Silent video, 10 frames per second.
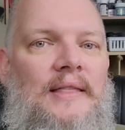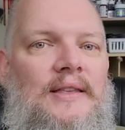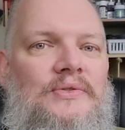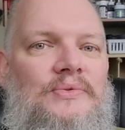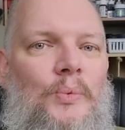
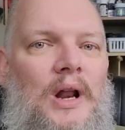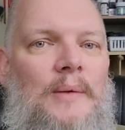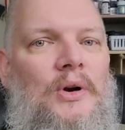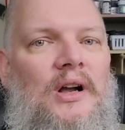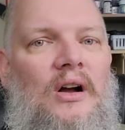There's what
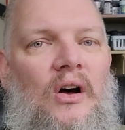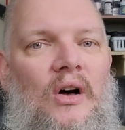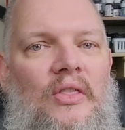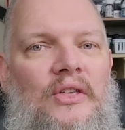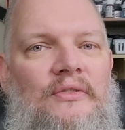I'm going to
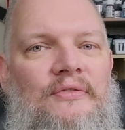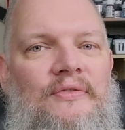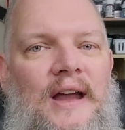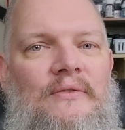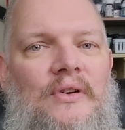call the
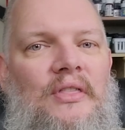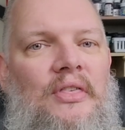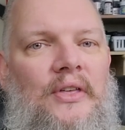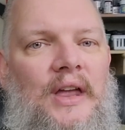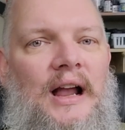favorite
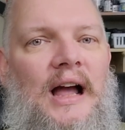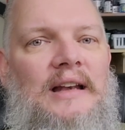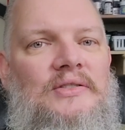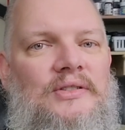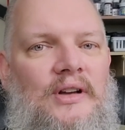thing I
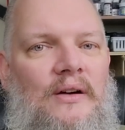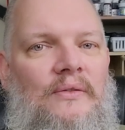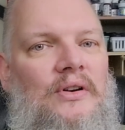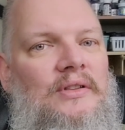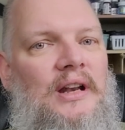
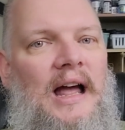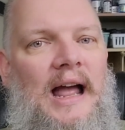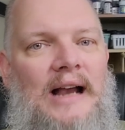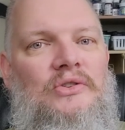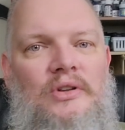discovered that I
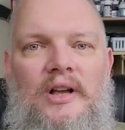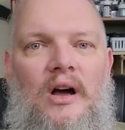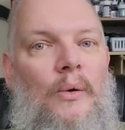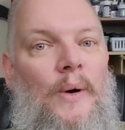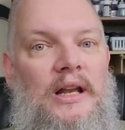actually
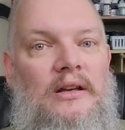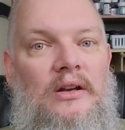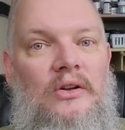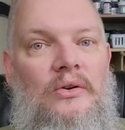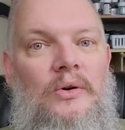already
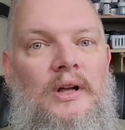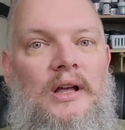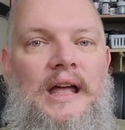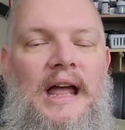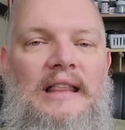knew,
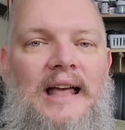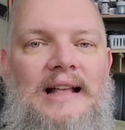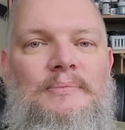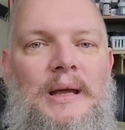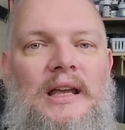and
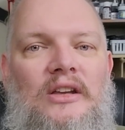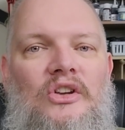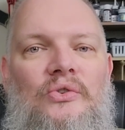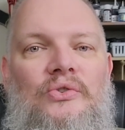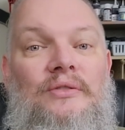that's making
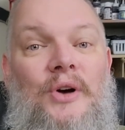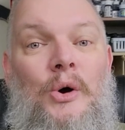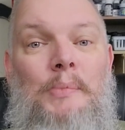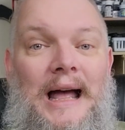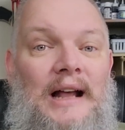use of
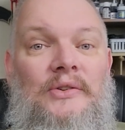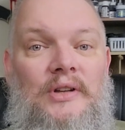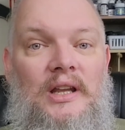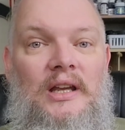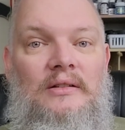
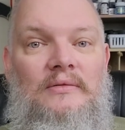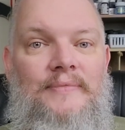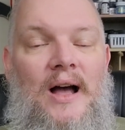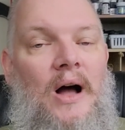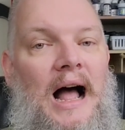opacity.
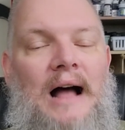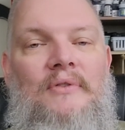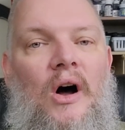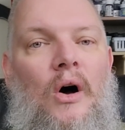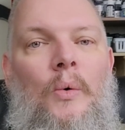Now,
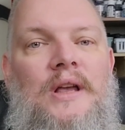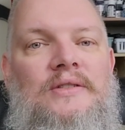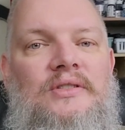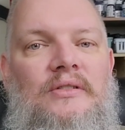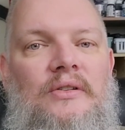I've
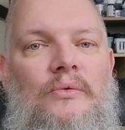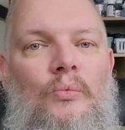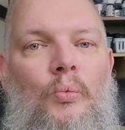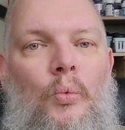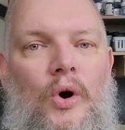always
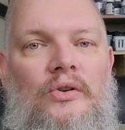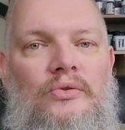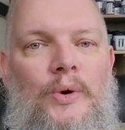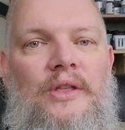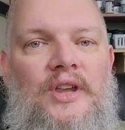worked
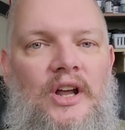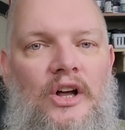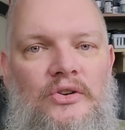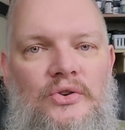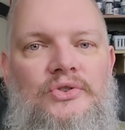with and
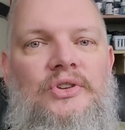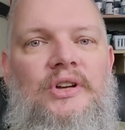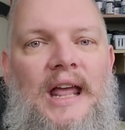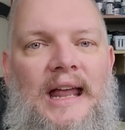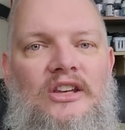
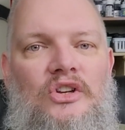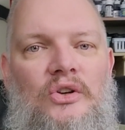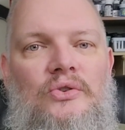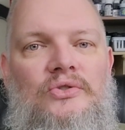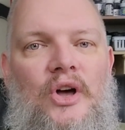understood and
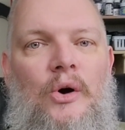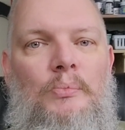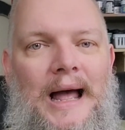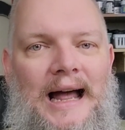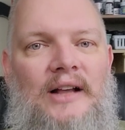used
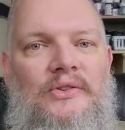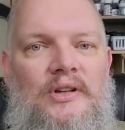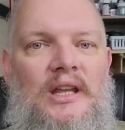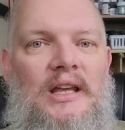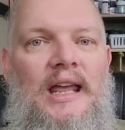
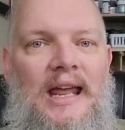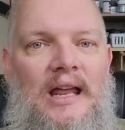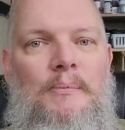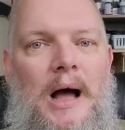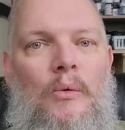opacity
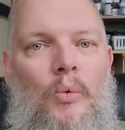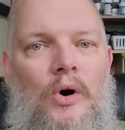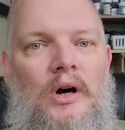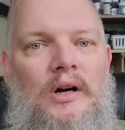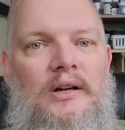in my
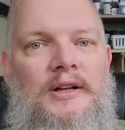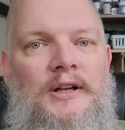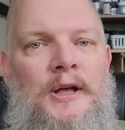work,